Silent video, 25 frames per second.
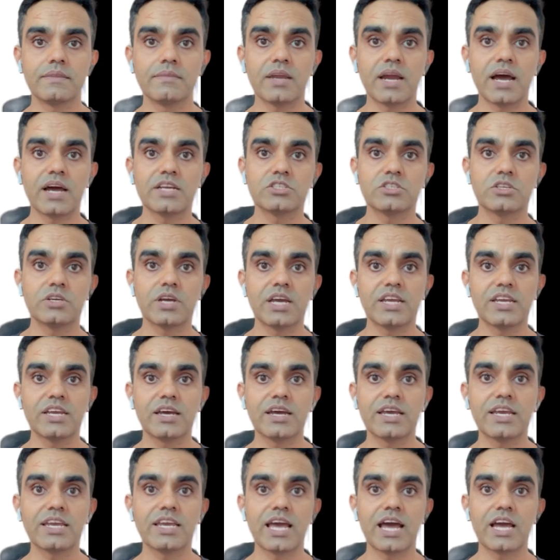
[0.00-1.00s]
Azure
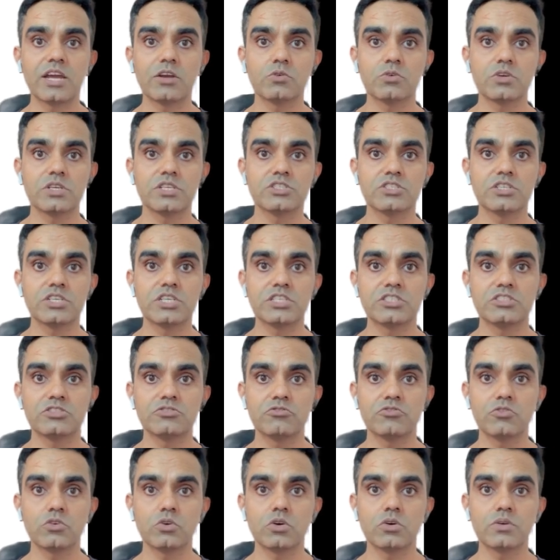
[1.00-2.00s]
AI Language is
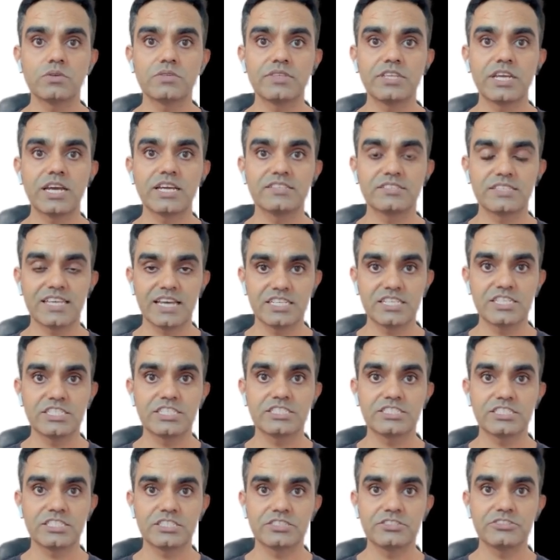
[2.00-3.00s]
for text
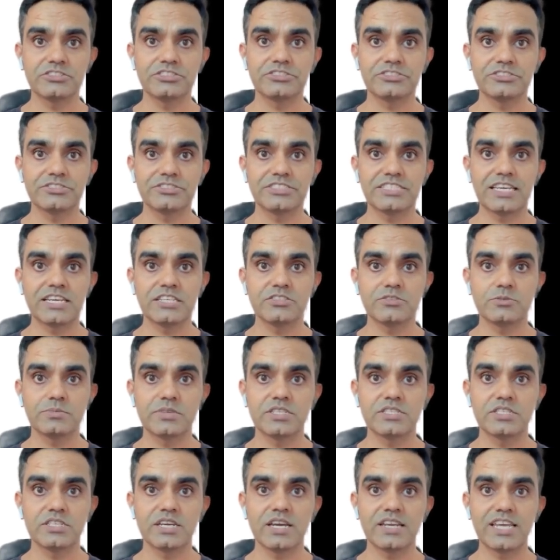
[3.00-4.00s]
analytics,
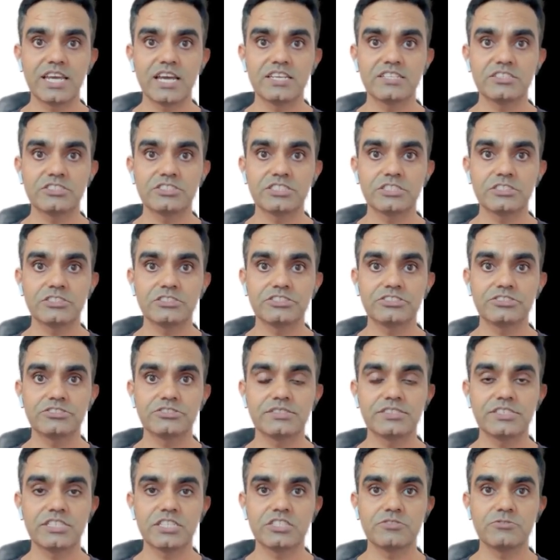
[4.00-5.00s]
sentiment analysis,
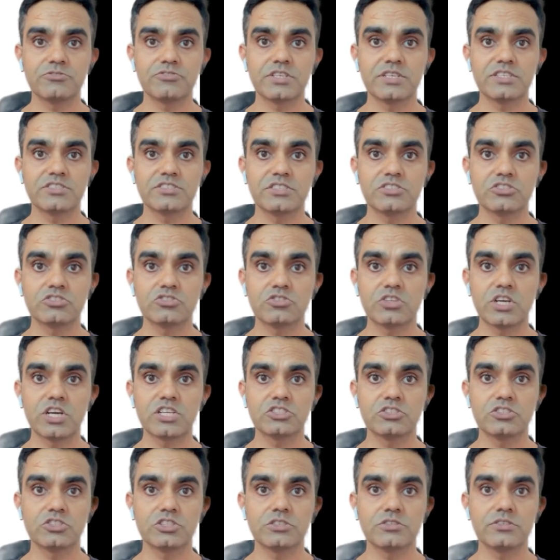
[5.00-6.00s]
key phrase
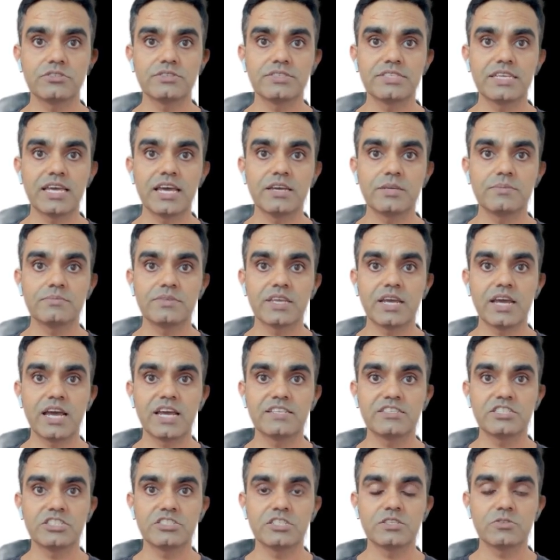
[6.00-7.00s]
extraction, named
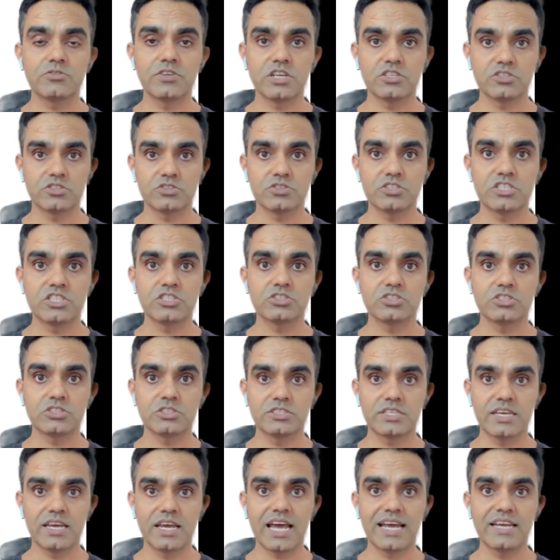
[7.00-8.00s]
entity
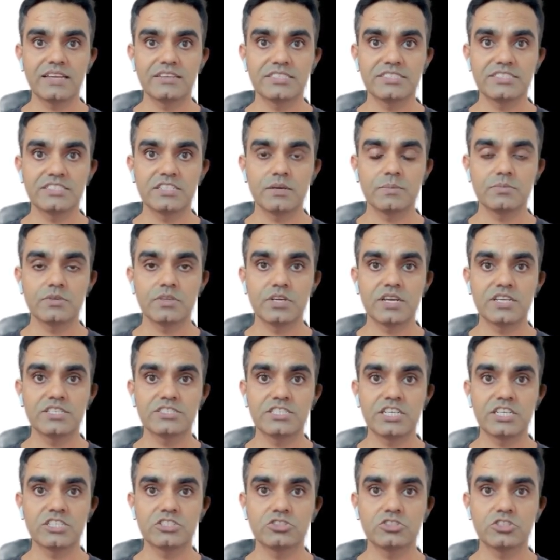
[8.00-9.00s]
recognition, and
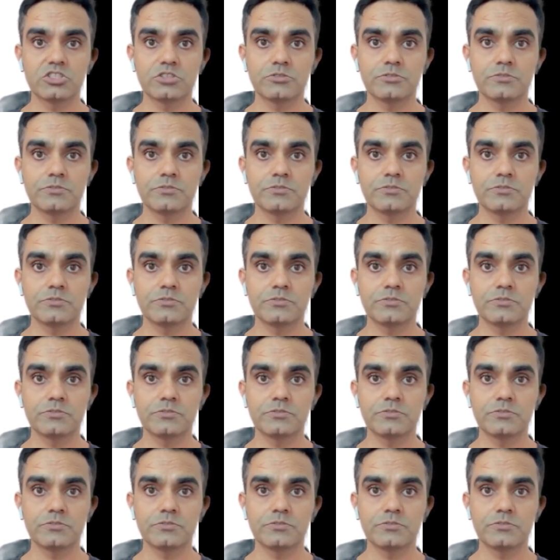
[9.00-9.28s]
summarization.